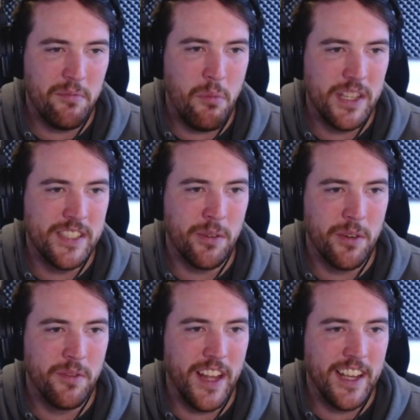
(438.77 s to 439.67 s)
what sort
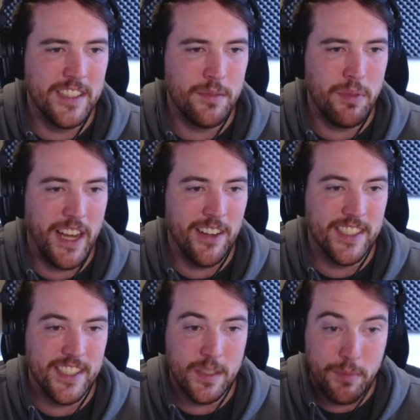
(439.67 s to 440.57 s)
of things players
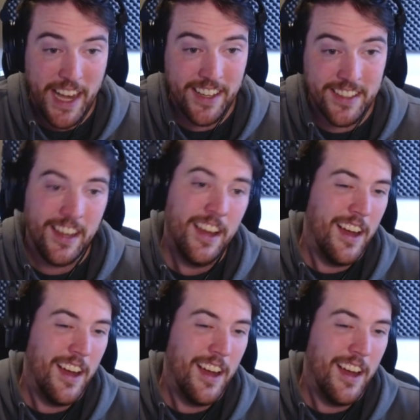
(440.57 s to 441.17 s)
expect.